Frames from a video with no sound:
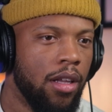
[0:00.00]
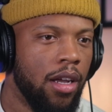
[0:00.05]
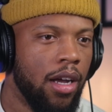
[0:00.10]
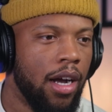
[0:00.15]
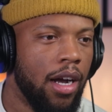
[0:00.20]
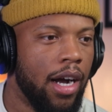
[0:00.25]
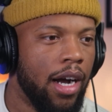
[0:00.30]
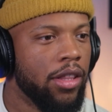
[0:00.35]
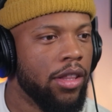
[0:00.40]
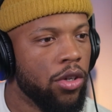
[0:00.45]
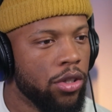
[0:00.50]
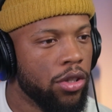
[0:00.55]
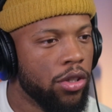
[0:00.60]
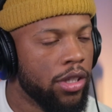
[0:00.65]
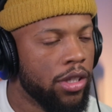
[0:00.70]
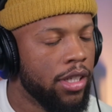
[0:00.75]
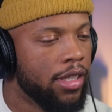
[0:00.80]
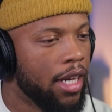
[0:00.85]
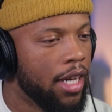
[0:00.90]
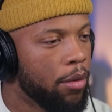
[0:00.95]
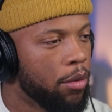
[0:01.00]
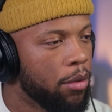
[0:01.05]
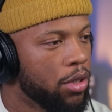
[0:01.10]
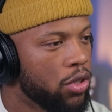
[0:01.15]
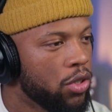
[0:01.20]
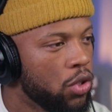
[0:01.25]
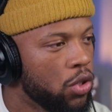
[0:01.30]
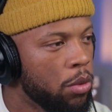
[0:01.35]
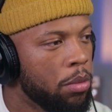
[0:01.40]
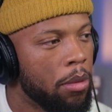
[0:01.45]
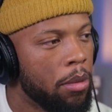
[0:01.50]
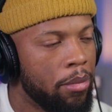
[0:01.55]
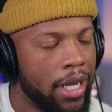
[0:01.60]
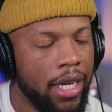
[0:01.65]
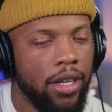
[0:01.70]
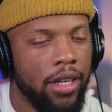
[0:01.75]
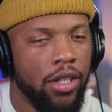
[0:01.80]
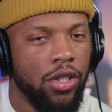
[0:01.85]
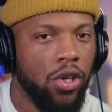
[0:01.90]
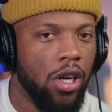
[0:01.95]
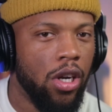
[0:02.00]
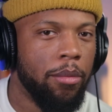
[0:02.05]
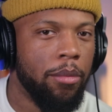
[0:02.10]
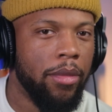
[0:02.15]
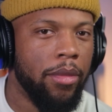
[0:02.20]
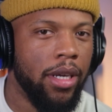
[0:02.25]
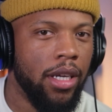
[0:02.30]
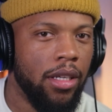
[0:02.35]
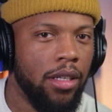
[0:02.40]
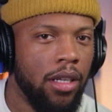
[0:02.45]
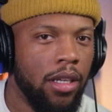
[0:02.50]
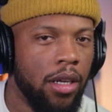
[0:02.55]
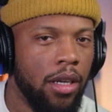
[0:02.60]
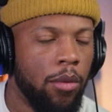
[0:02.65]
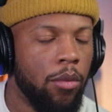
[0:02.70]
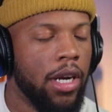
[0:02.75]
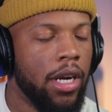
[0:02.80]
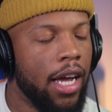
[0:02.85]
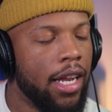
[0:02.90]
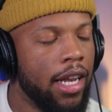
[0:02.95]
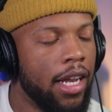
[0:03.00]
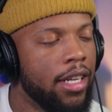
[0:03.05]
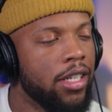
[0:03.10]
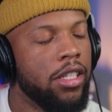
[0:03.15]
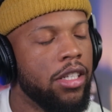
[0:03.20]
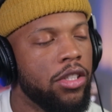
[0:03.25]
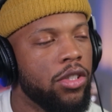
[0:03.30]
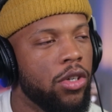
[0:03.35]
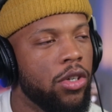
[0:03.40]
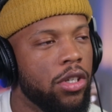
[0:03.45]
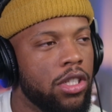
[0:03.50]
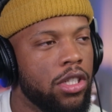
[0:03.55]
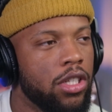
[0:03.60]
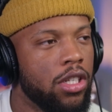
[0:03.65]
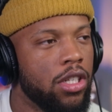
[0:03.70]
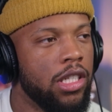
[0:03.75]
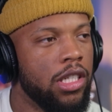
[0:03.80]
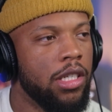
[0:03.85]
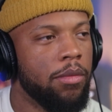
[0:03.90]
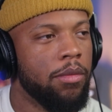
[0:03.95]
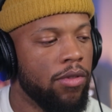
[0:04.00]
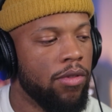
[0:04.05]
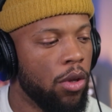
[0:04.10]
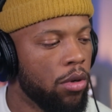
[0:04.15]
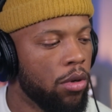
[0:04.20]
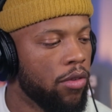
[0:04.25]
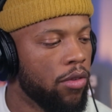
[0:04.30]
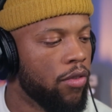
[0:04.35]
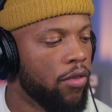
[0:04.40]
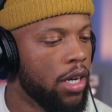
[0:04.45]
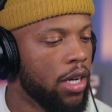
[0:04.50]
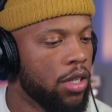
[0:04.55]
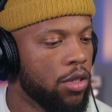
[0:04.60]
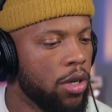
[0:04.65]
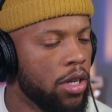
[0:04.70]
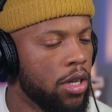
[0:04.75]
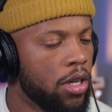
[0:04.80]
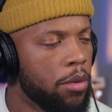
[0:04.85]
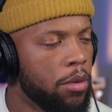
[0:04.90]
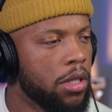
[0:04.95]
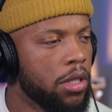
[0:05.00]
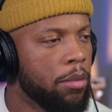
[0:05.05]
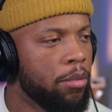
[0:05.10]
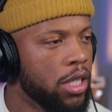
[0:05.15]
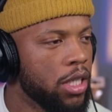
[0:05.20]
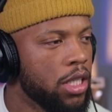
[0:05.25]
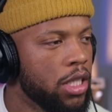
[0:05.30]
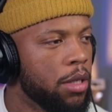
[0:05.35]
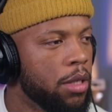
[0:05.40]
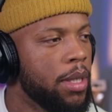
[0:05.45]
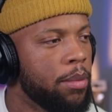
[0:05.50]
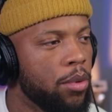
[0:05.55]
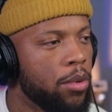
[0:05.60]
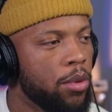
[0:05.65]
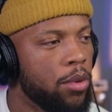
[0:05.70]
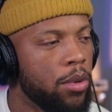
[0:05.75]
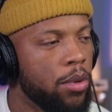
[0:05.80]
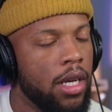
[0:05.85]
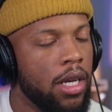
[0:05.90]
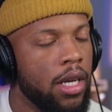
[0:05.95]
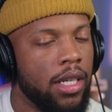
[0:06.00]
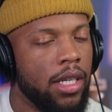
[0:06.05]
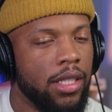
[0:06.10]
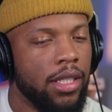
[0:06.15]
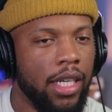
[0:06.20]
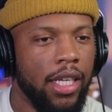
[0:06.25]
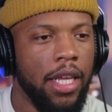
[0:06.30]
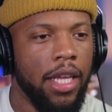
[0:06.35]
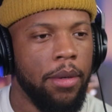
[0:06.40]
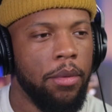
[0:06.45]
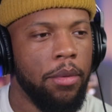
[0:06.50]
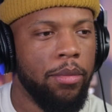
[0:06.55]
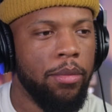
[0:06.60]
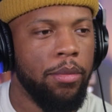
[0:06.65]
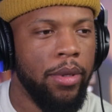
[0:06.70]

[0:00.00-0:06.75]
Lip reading: I thought that was super big of Charlemagne. When I initially saw this clip floating around Twitter, it was a bunch of people saying that he was being